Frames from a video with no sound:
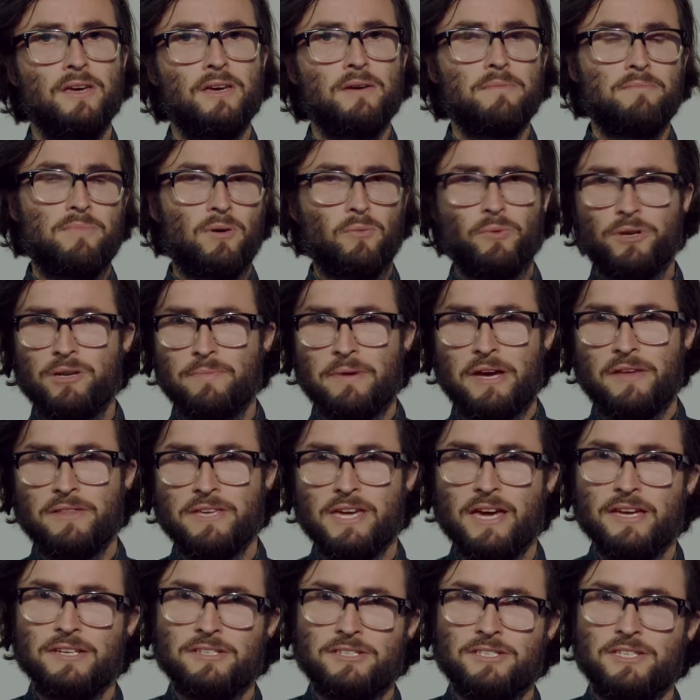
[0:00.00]
But what about the
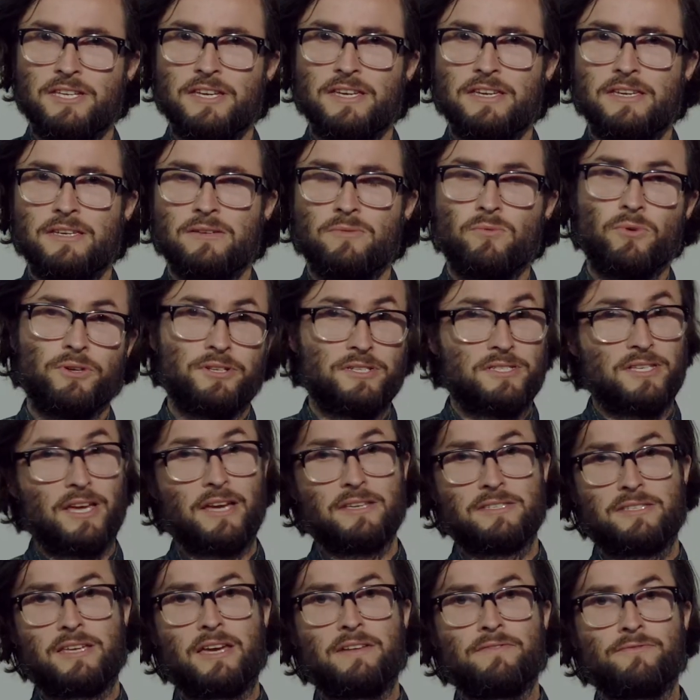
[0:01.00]
HT? What does that
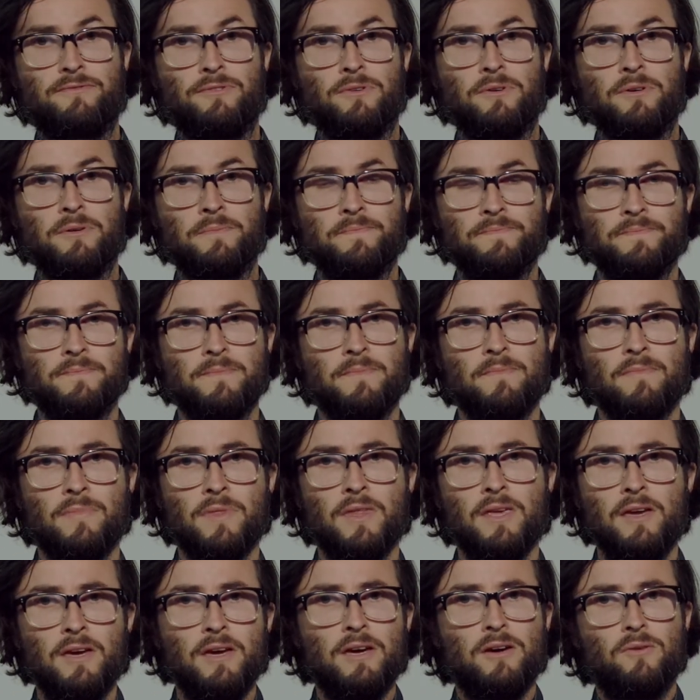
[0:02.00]
stand for?
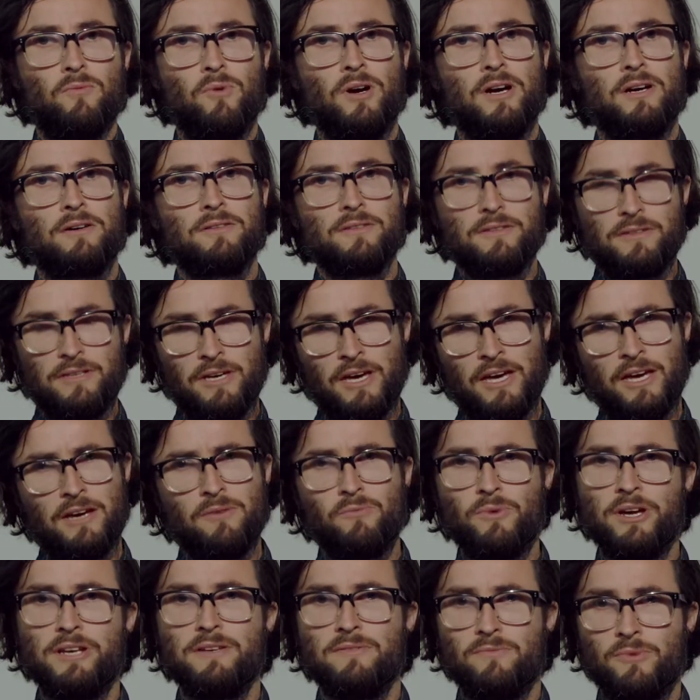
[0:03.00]
Well,
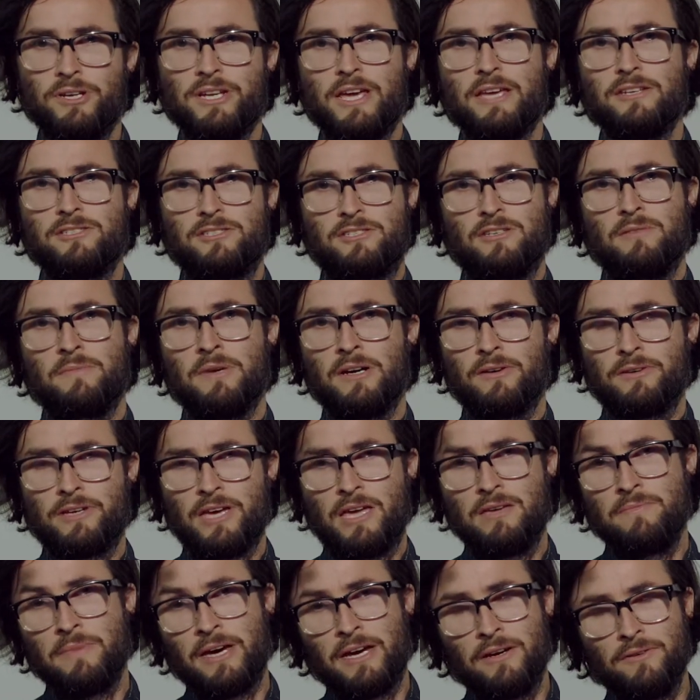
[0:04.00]
when HTML
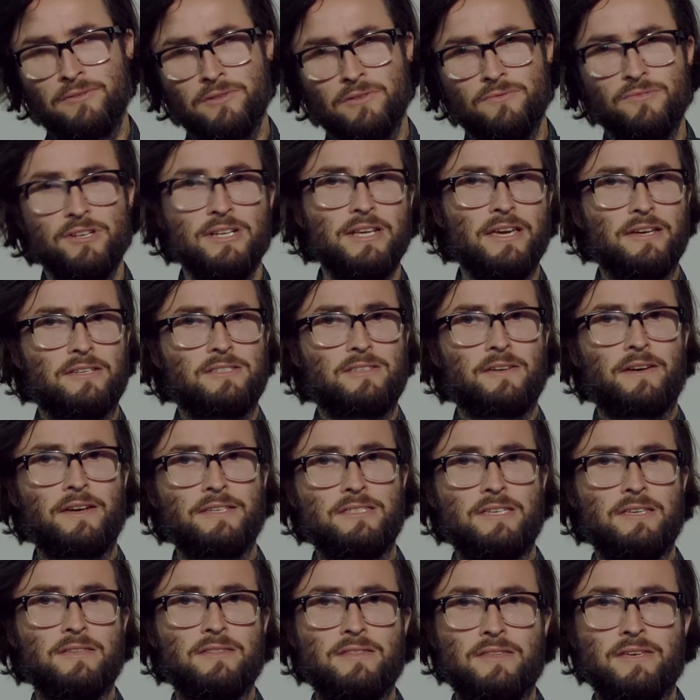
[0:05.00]
came out, the really
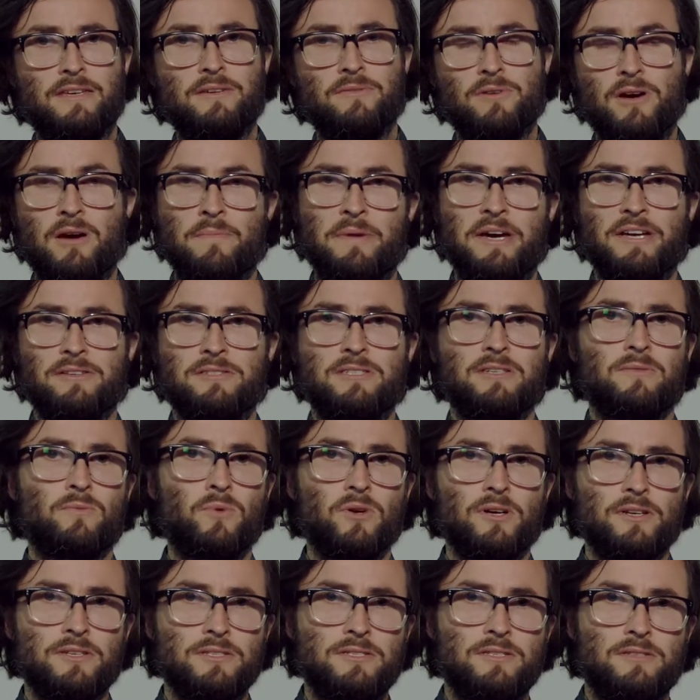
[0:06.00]
exciting thing about it
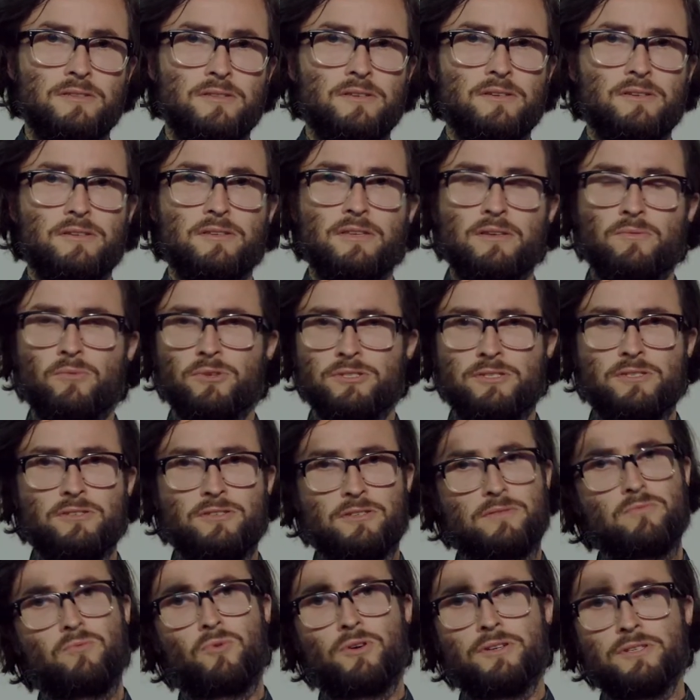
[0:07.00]
was that it wasn't
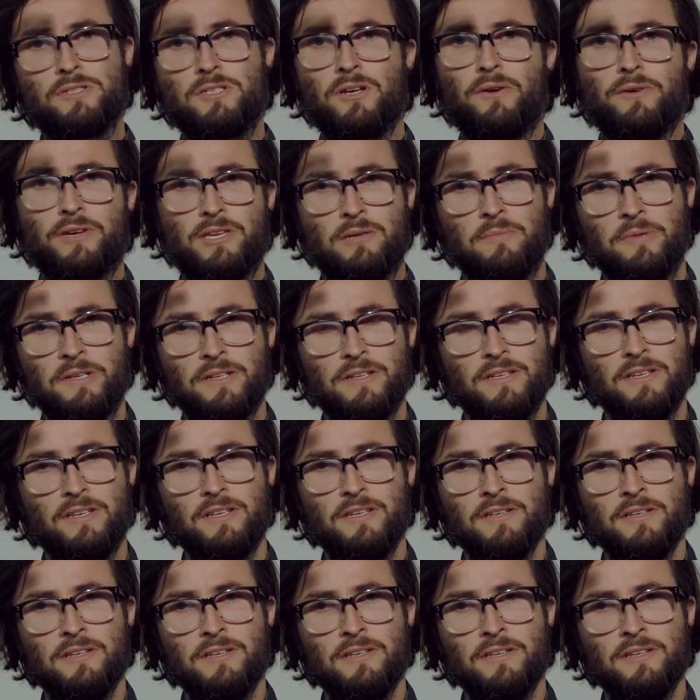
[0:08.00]
just one document